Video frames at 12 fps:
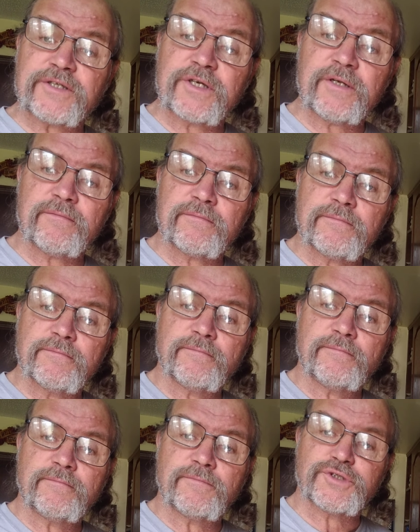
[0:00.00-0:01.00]
a biscuit,
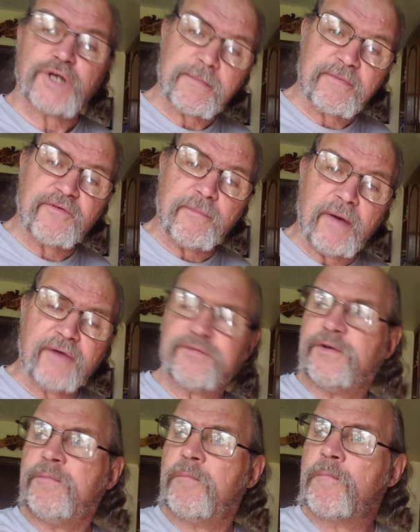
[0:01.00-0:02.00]
shape of a
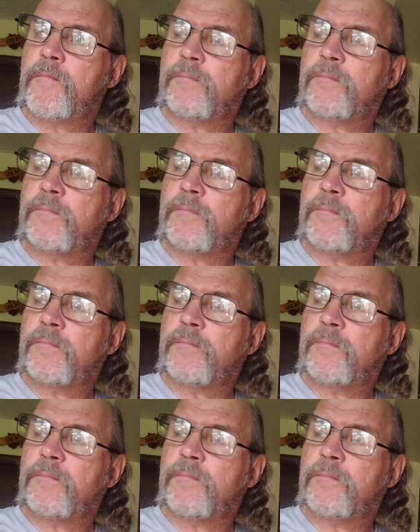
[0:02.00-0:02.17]
muffin.